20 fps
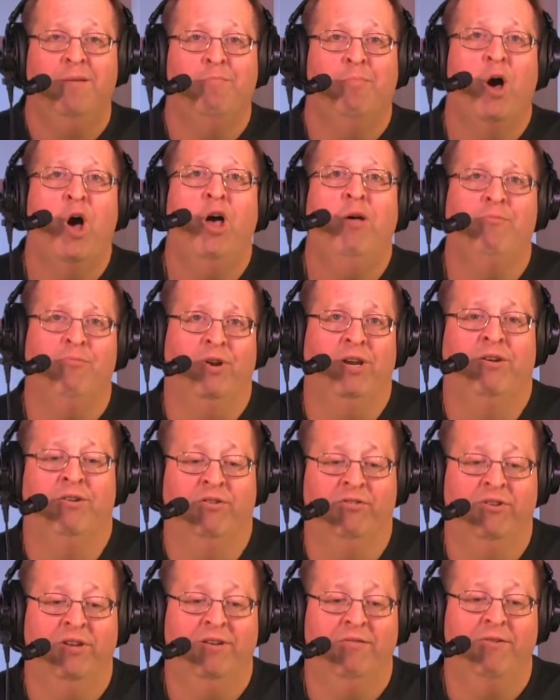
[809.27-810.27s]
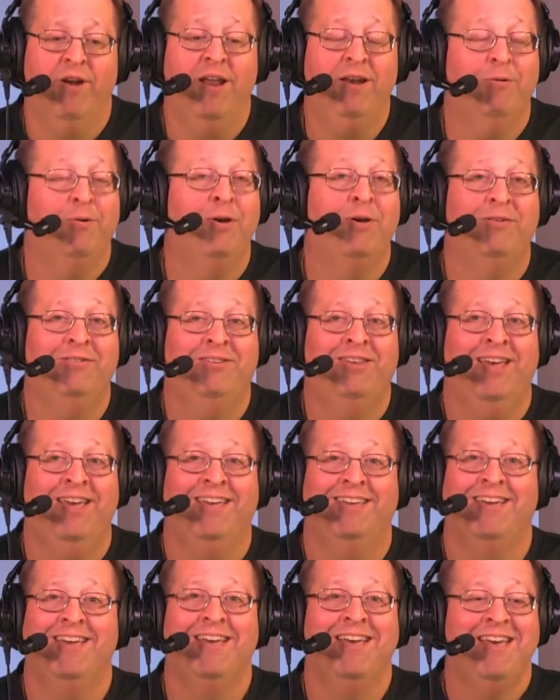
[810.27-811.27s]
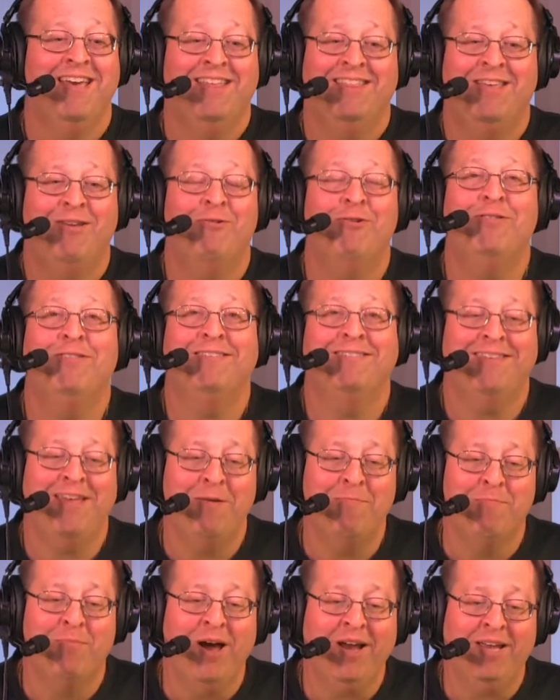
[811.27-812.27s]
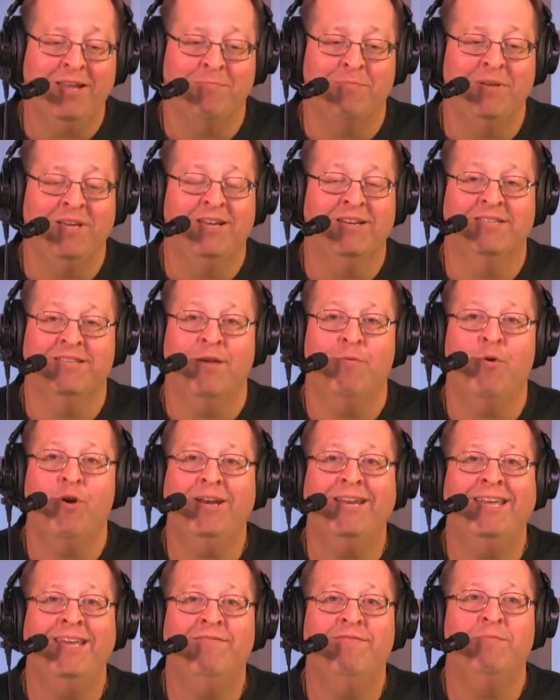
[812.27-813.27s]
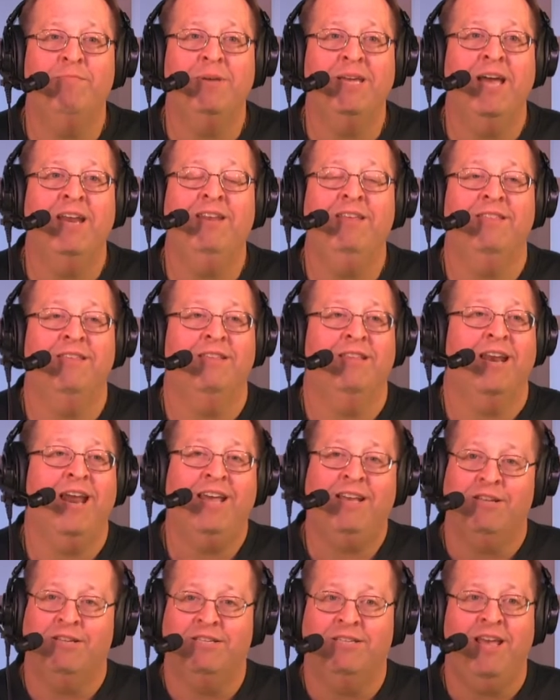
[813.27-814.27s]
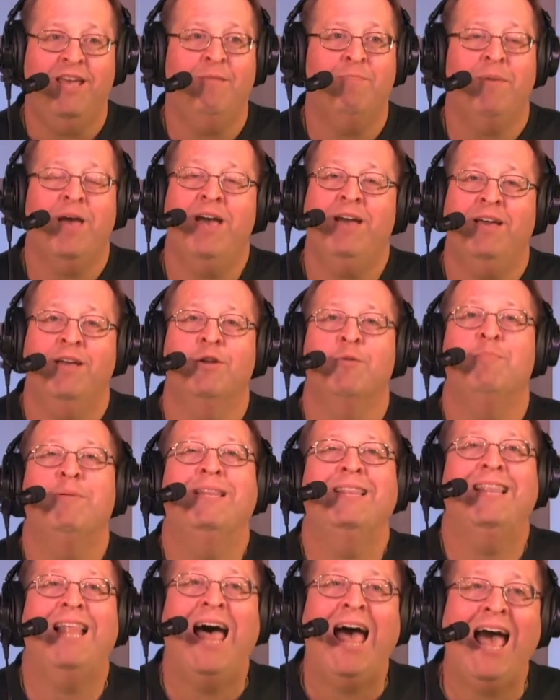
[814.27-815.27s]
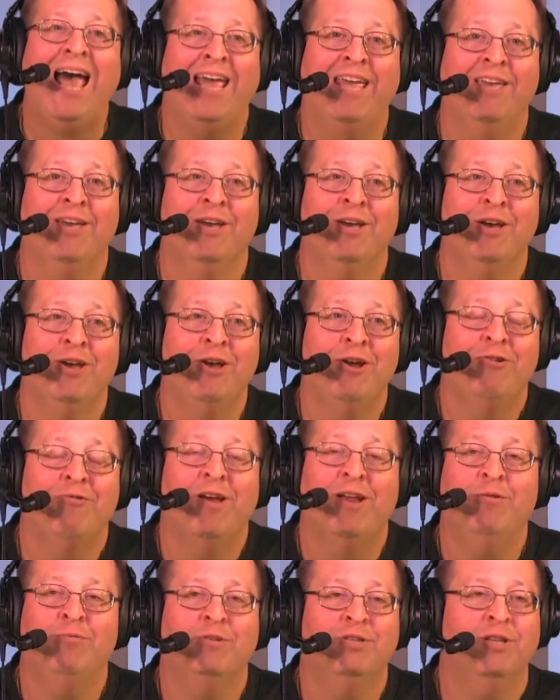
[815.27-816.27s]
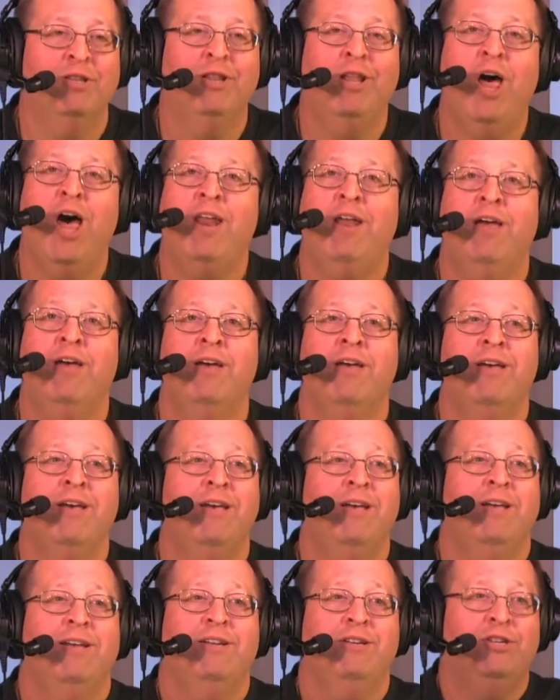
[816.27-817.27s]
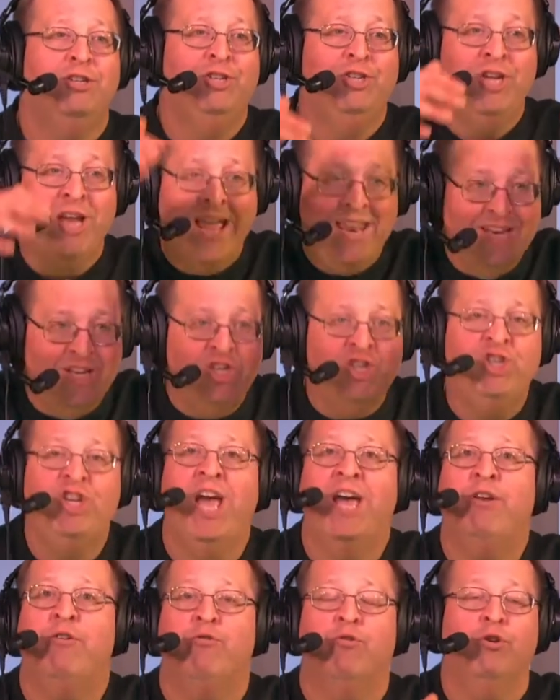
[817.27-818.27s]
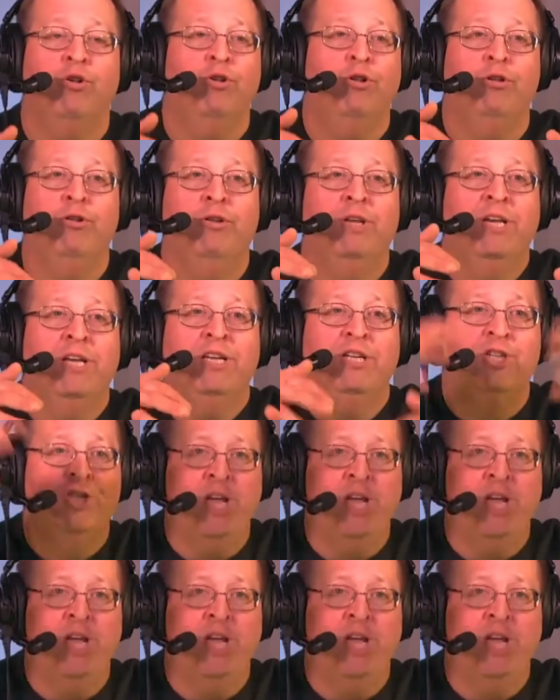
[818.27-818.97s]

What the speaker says: and palm readers, right? It was like they were in the same bucket because they weren't giving me anything that I could take back and apply, right? It was a lot of generality,